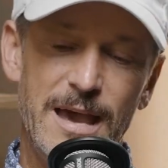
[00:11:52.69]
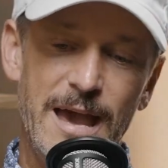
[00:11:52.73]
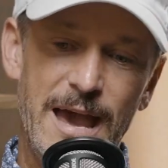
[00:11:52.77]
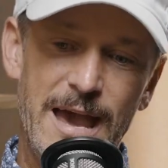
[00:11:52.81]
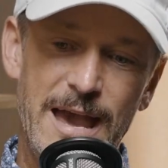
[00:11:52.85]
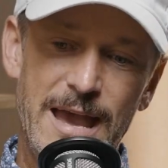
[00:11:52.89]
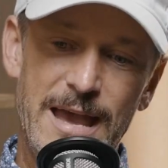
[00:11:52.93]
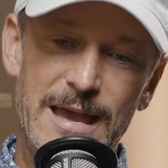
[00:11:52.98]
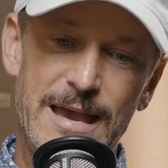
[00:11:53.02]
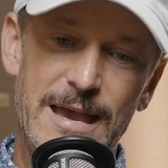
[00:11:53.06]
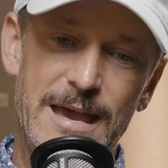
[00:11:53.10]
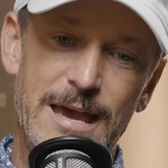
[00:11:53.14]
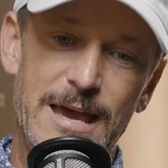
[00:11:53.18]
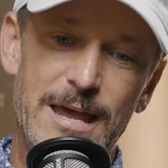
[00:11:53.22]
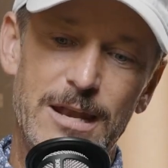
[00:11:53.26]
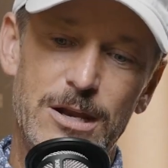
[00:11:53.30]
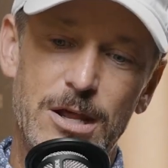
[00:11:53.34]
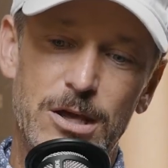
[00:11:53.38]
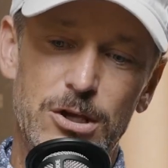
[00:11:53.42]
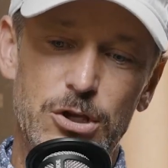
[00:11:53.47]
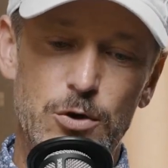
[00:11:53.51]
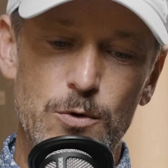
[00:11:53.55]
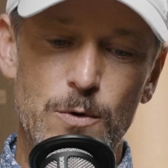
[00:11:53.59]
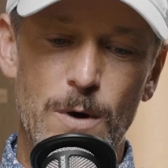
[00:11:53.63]

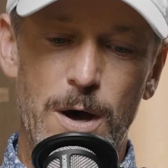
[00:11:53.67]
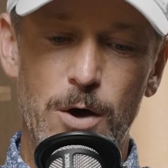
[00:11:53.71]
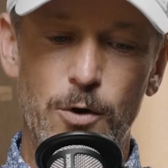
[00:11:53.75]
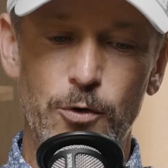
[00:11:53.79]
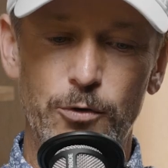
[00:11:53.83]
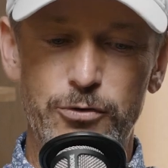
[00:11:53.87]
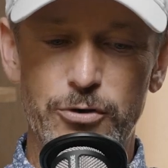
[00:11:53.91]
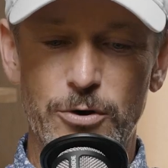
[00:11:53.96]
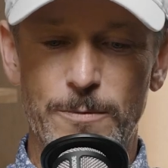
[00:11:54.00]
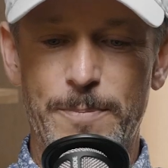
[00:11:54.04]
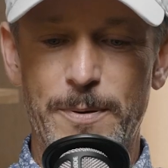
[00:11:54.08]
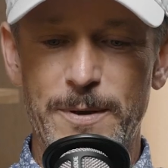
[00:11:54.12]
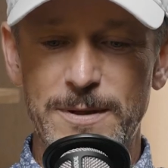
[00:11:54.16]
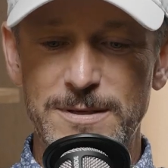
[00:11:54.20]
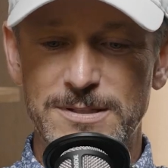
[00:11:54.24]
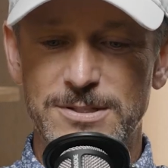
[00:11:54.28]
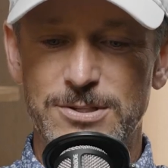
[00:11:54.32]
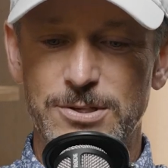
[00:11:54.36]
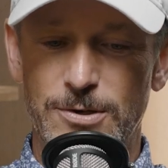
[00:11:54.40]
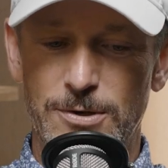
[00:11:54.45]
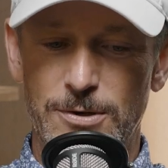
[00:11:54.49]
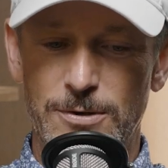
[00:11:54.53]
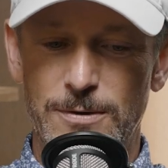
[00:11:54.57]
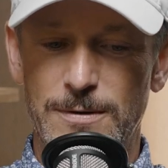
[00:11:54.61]
and you hold your
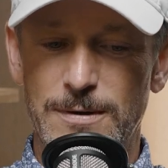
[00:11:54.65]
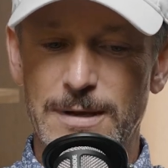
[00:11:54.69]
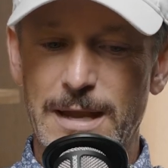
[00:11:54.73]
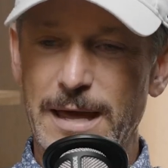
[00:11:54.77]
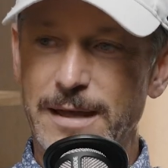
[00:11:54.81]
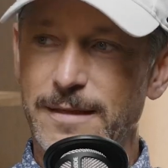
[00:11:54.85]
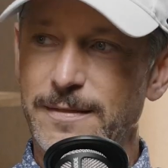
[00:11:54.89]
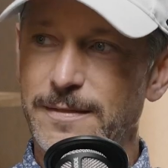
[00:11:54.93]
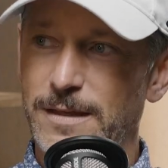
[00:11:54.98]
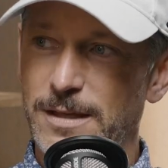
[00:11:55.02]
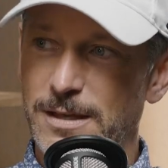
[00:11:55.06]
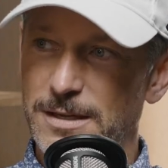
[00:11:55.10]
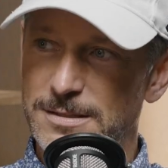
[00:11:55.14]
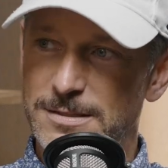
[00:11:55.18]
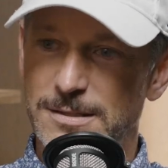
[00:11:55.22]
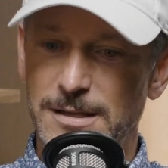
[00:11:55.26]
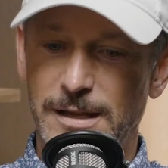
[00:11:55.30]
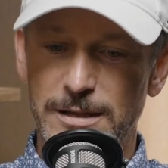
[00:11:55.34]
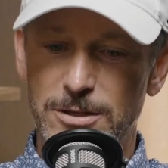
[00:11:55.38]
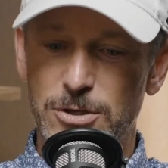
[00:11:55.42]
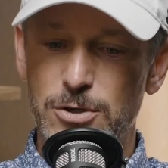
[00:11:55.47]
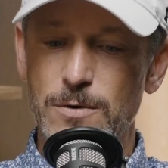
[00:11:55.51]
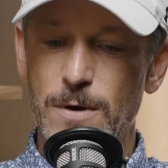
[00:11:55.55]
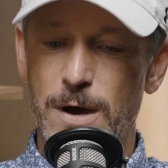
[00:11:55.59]
pencil like this,
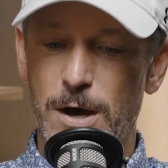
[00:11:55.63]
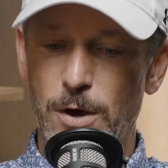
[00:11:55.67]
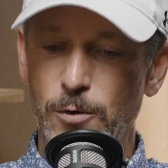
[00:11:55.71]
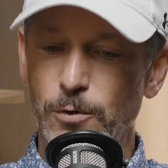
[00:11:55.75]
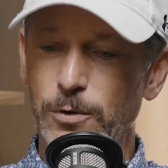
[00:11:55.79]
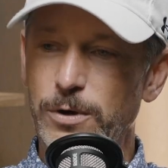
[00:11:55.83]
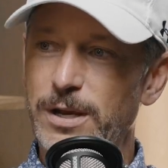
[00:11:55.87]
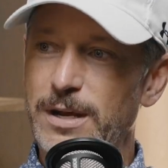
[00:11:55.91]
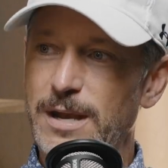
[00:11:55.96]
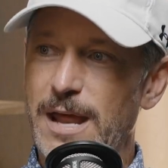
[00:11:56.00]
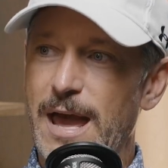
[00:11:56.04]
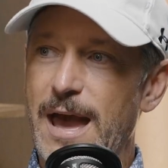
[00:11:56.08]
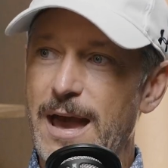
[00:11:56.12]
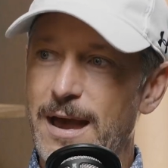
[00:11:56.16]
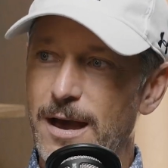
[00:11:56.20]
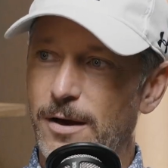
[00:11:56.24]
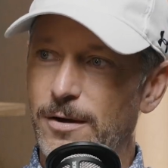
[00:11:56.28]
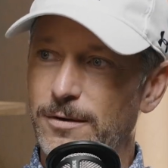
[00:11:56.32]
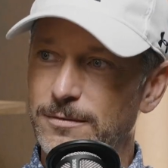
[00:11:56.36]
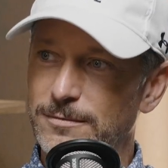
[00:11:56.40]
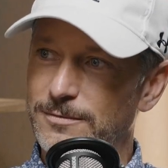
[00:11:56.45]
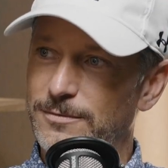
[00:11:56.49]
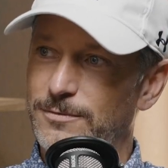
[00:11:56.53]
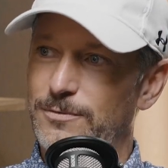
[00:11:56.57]
like you hold it
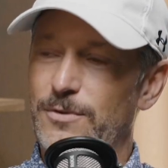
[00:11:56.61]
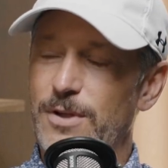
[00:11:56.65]
out,